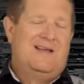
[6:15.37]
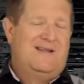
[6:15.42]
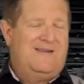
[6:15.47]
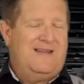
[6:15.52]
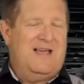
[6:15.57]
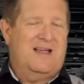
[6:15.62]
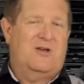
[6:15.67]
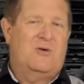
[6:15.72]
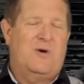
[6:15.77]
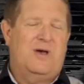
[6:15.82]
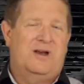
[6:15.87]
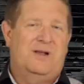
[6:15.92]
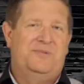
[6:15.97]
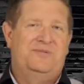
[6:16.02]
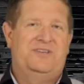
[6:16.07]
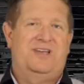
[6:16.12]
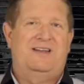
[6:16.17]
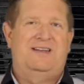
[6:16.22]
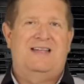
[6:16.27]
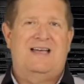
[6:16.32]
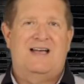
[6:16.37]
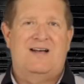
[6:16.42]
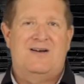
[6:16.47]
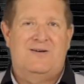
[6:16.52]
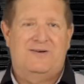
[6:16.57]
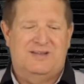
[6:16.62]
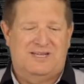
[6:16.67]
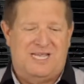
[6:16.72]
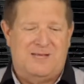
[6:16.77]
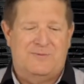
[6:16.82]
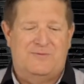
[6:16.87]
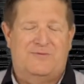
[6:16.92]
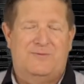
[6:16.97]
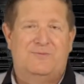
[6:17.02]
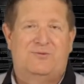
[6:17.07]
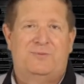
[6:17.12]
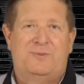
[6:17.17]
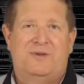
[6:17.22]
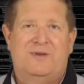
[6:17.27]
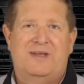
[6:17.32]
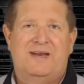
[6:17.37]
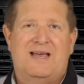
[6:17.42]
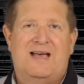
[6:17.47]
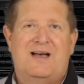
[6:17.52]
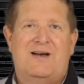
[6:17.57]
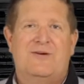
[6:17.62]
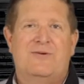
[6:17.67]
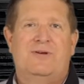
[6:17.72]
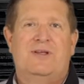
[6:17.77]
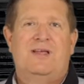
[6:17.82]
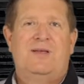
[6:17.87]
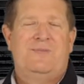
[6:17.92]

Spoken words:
not quite upside down to keep it from spilling out,